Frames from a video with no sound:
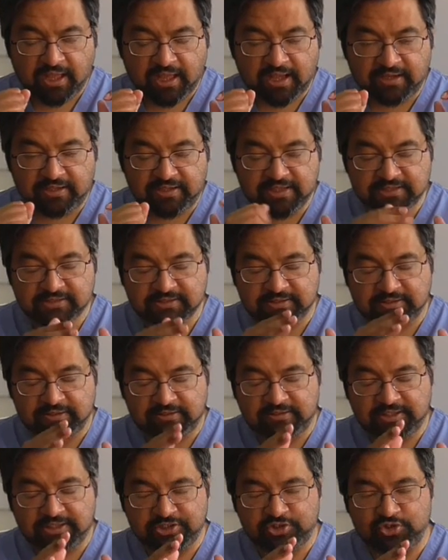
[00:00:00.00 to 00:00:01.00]
And this
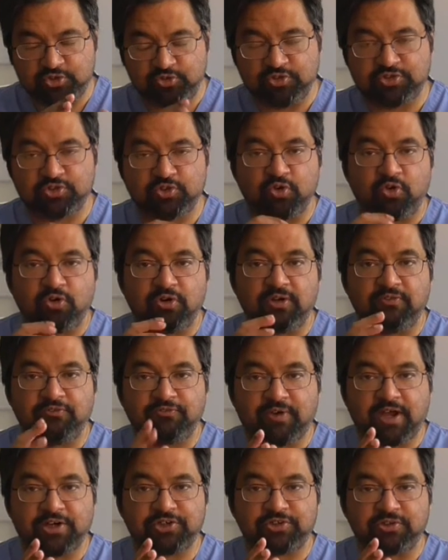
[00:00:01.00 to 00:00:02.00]
tissue is called the
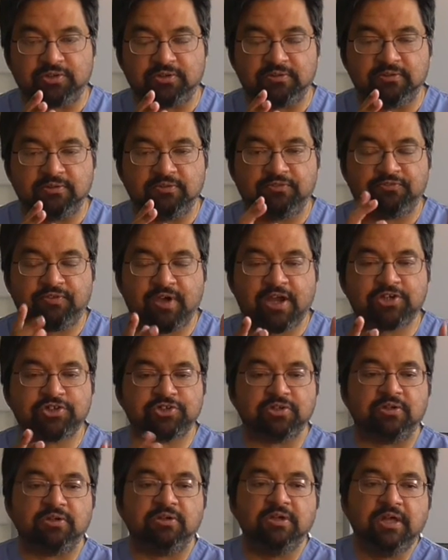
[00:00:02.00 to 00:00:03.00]
fascia. The
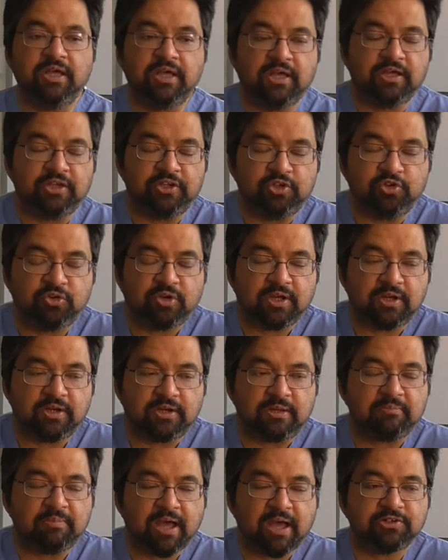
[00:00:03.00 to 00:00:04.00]
fascia, you
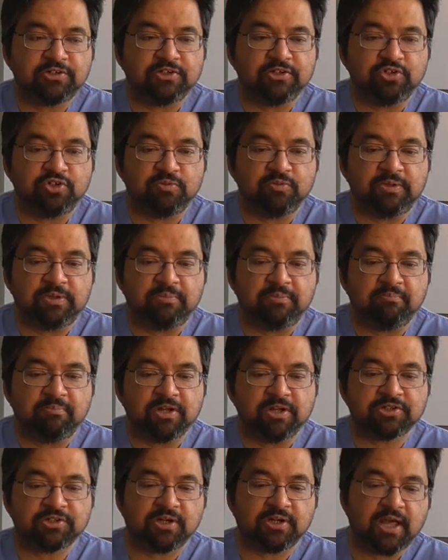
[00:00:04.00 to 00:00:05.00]
can imagine to be
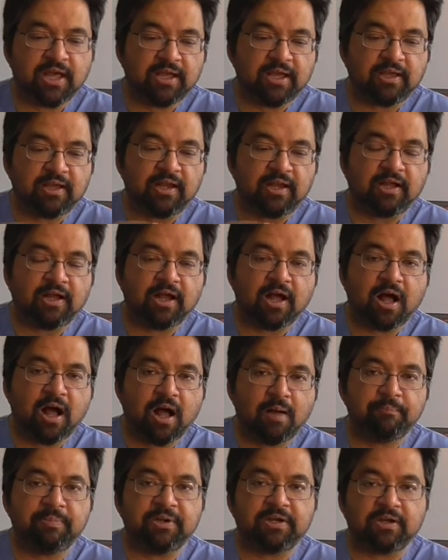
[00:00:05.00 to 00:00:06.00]
much like a
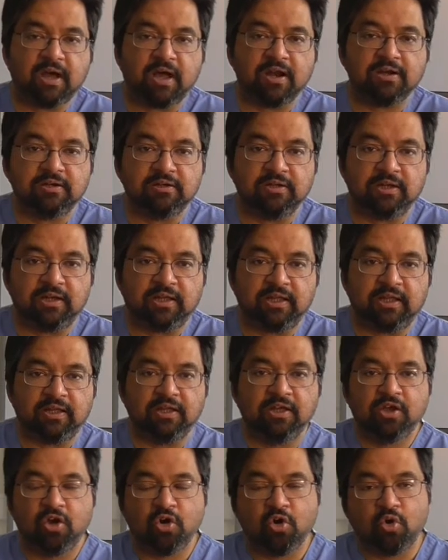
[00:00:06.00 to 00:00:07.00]
carpet underlay,
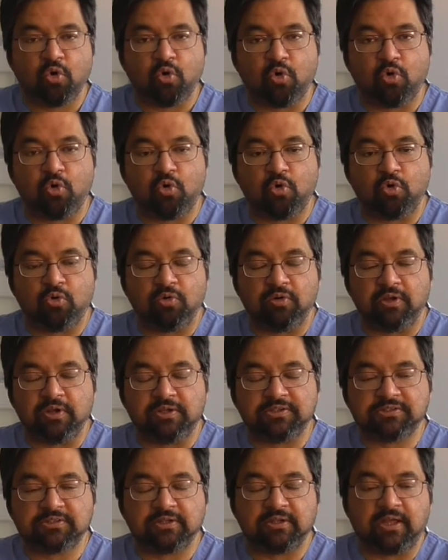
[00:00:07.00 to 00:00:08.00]
or
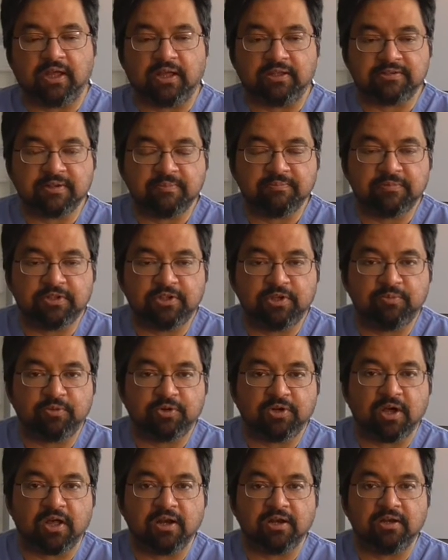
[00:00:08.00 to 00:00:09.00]
something you
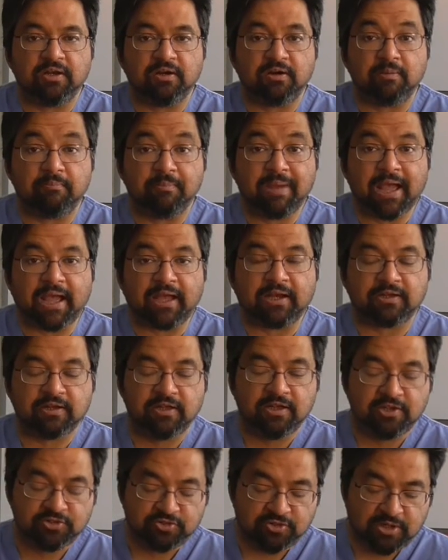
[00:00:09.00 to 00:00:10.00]
put under a mat
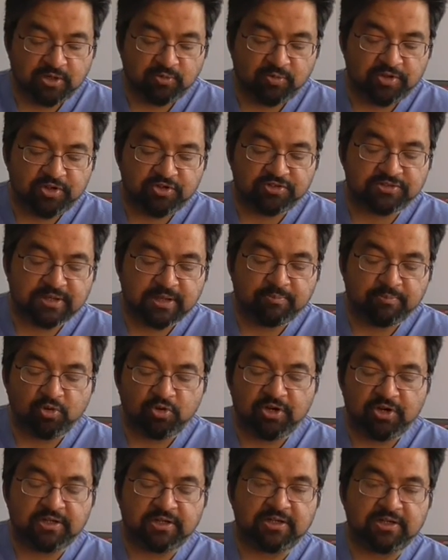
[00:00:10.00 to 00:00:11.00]
so that when you step
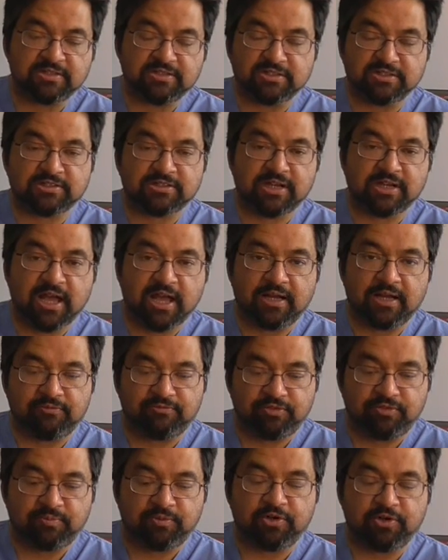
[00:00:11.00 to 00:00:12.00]
on it, it doesn't slide
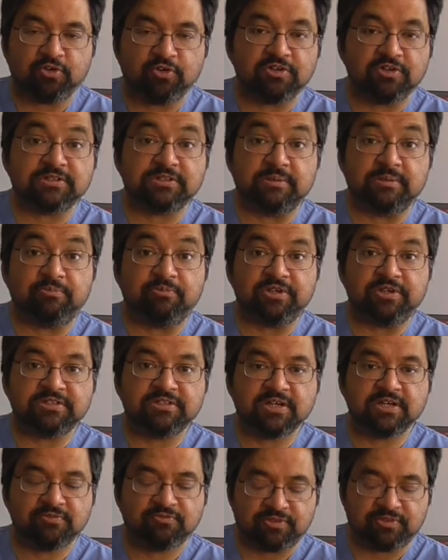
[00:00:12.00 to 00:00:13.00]
if you put it on a slippery
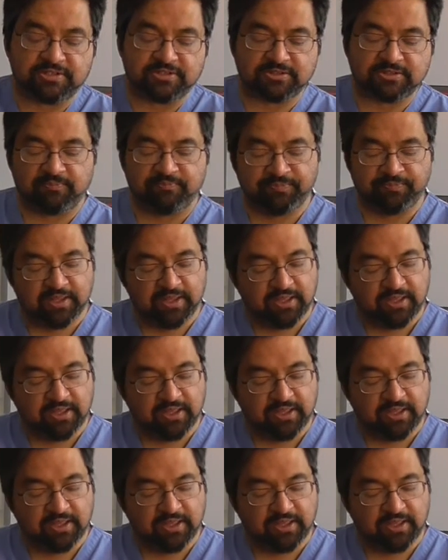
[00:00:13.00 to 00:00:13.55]
surface.